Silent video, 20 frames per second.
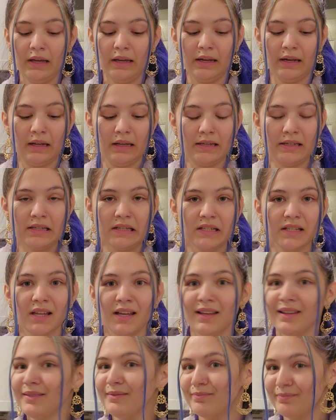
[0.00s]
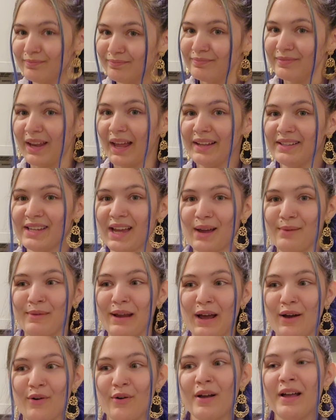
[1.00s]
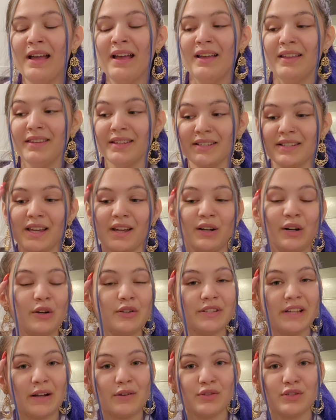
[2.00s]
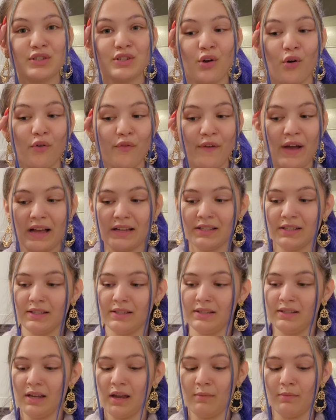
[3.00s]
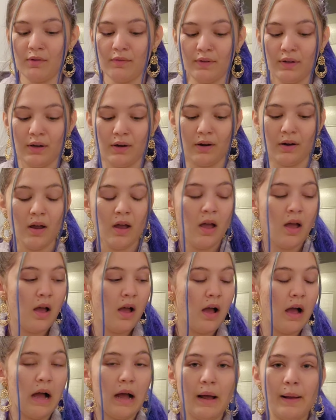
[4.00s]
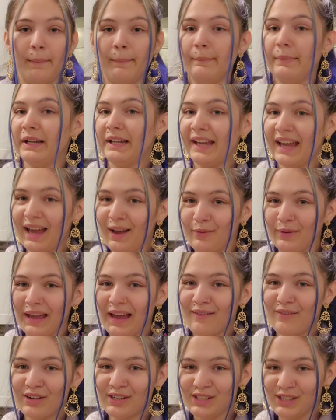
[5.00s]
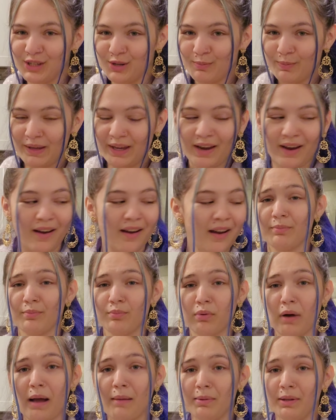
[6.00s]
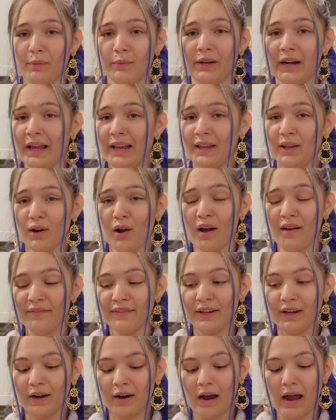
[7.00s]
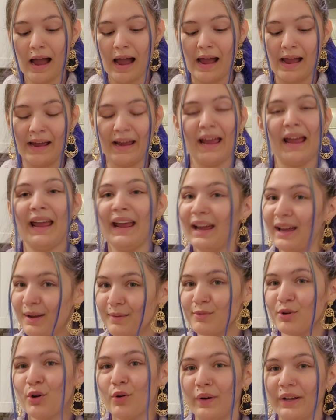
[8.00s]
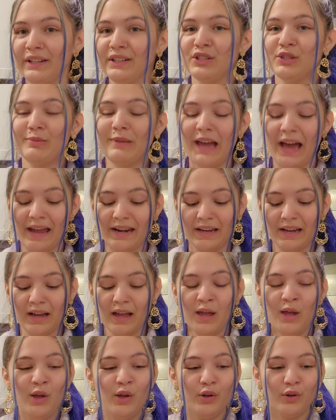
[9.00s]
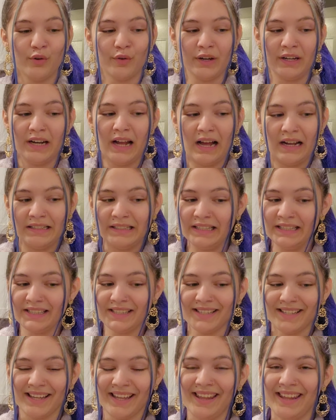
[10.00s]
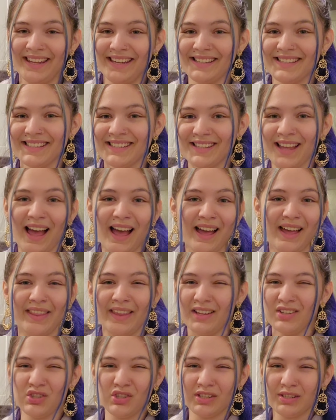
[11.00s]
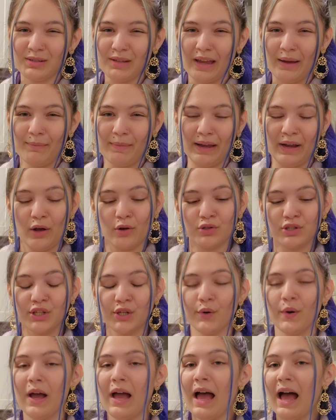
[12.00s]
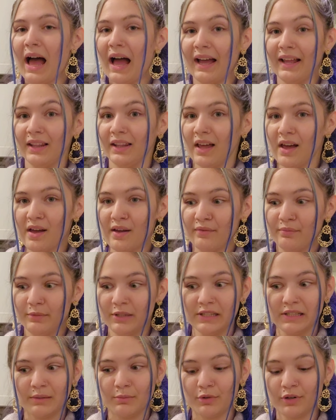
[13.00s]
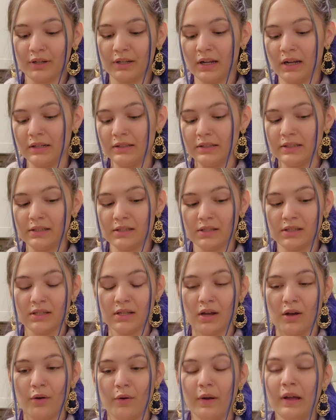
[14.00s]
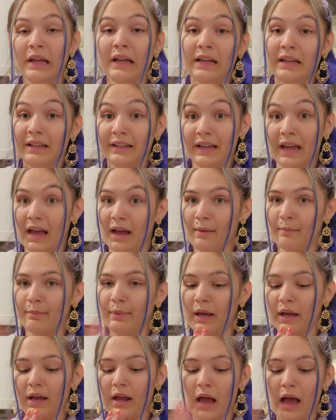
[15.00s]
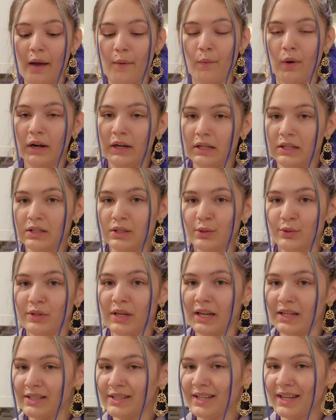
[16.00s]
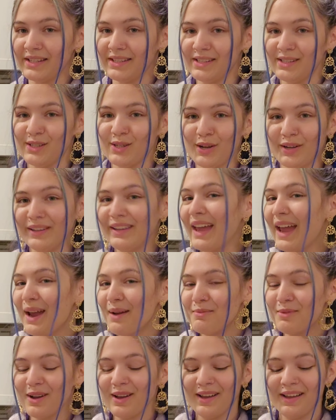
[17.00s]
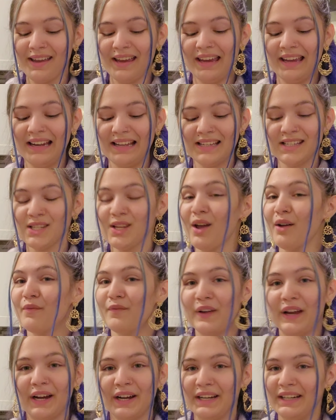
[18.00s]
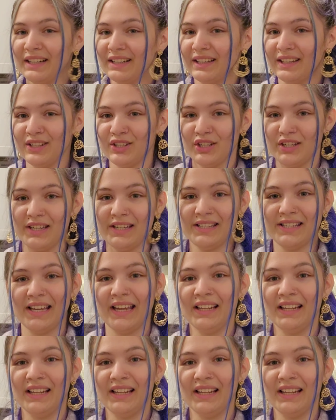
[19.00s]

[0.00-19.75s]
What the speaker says: It is nighttime now. The sun goes down so fast this time of year. But yeah, we have our soup here. Probably when I get off here, I am going to be adding green onions to this. That's just like my go-to. I love me some green onions. So yeah, but I wanted to taste test this on camera. It is very delicious.